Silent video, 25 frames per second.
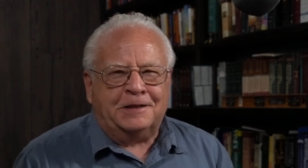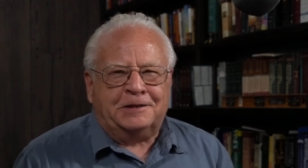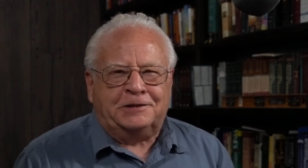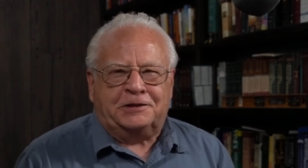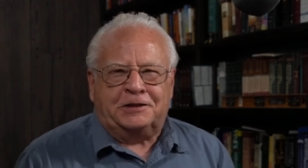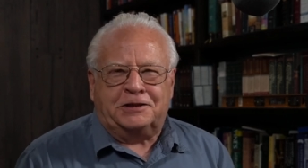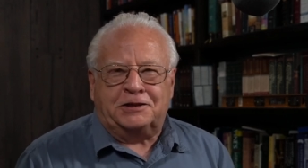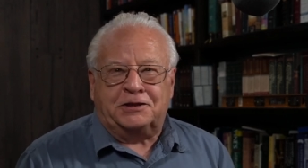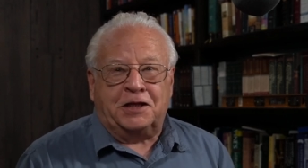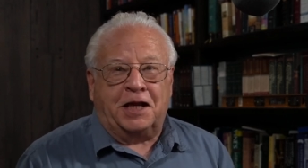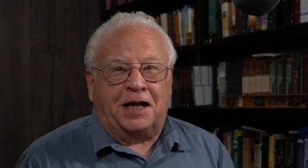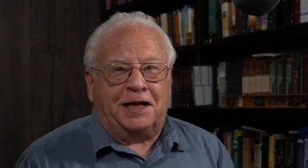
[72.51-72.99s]

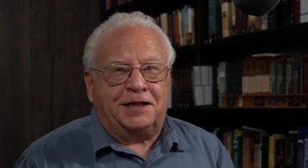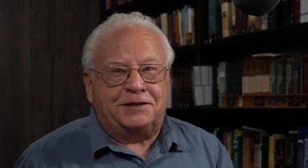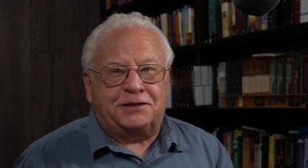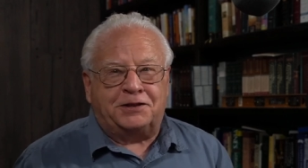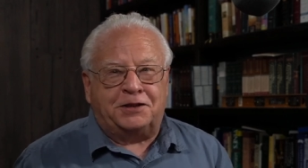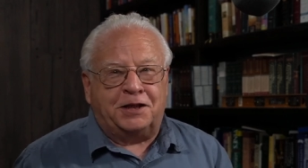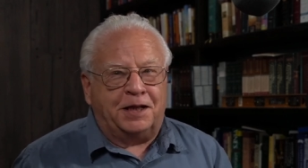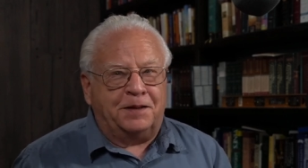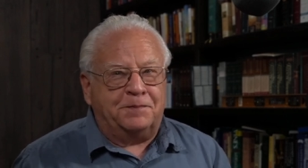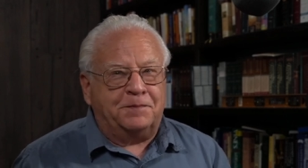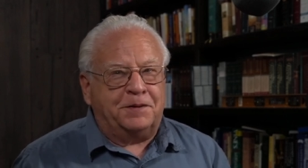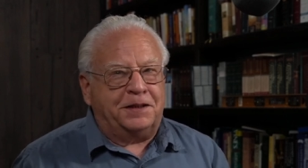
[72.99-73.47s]
she's not
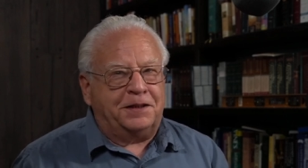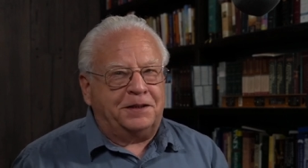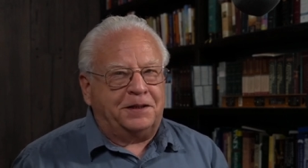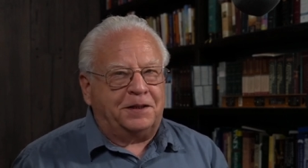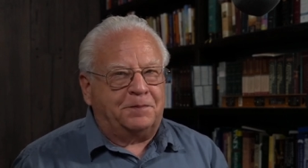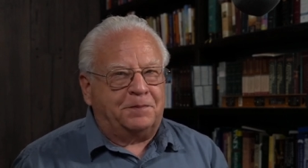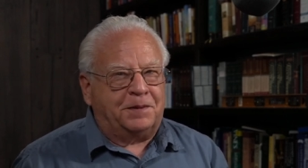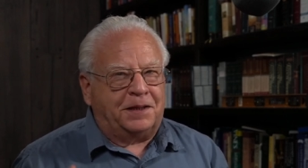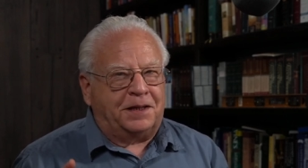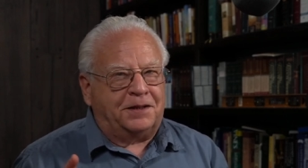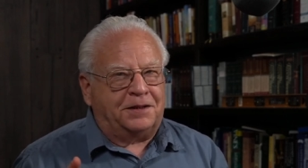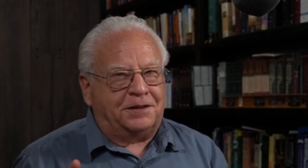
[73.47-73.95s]
timid
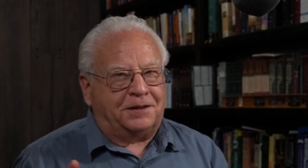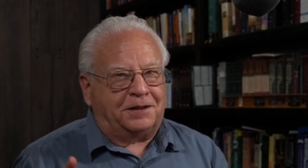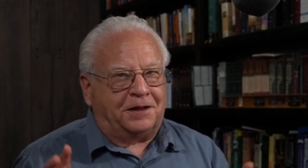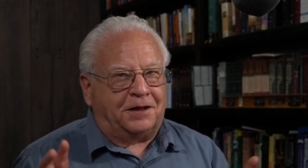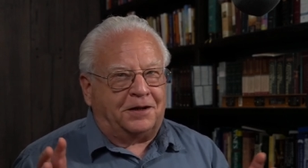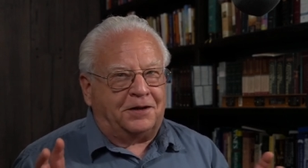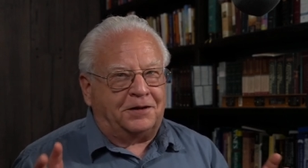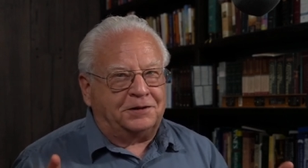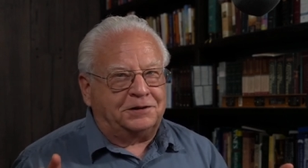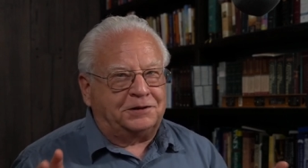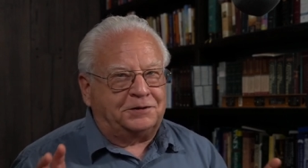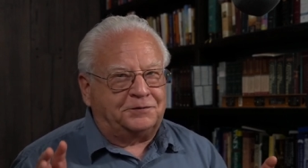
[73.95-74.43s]
about
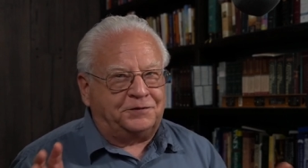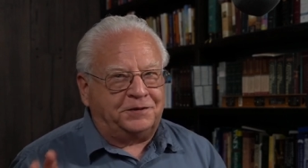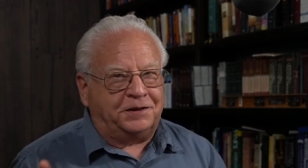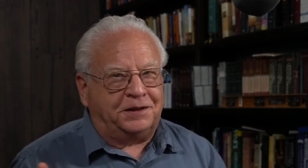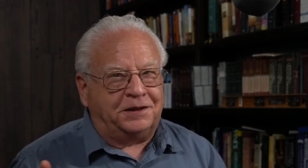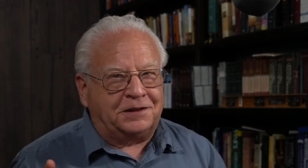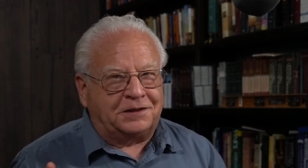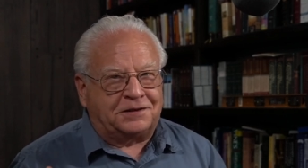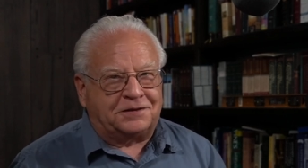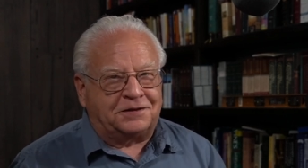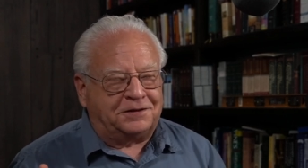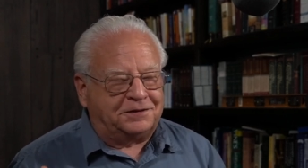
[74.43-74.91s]
large
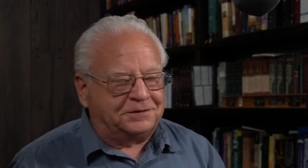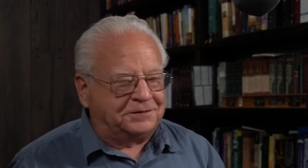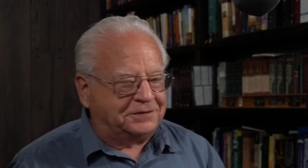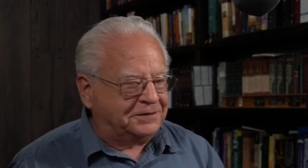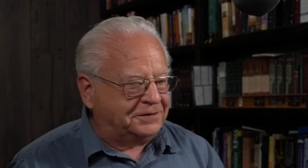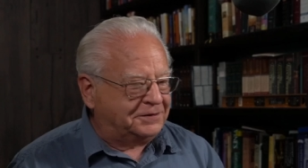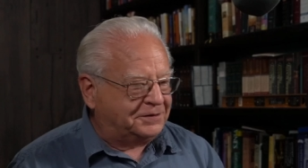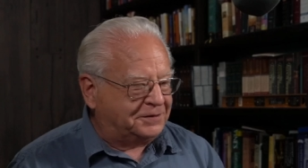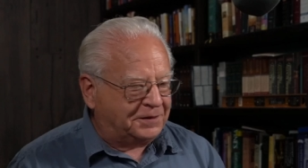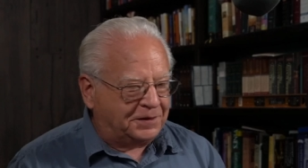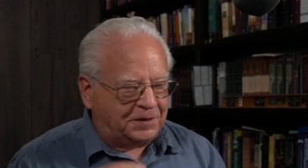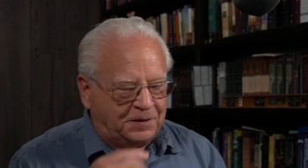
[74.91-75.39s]
vehicles
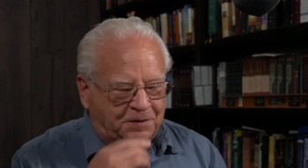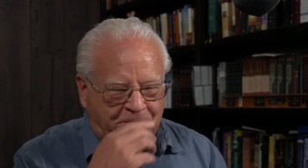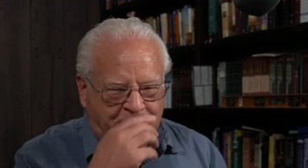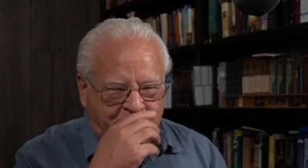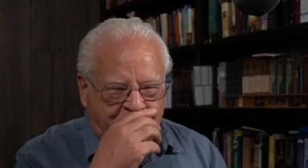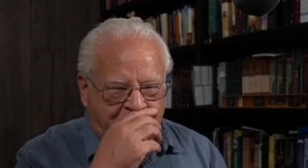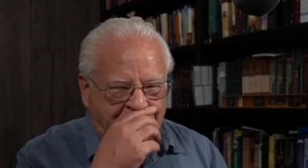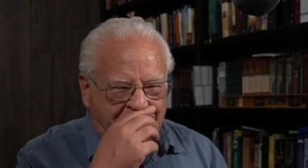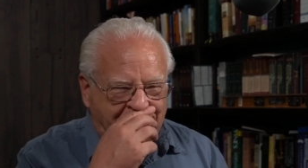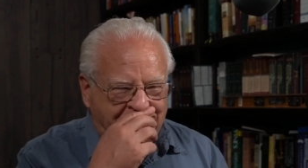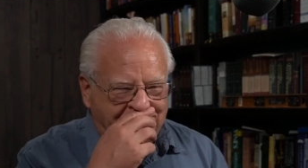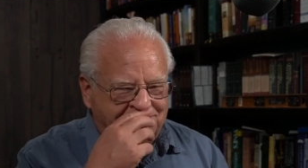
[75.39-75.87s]
and stuff,
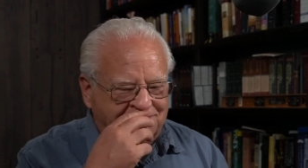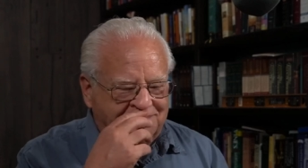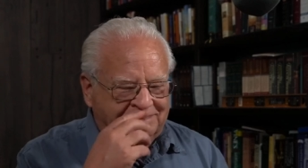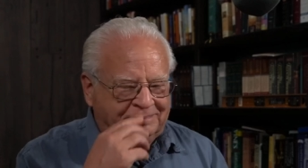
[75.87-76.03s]
but,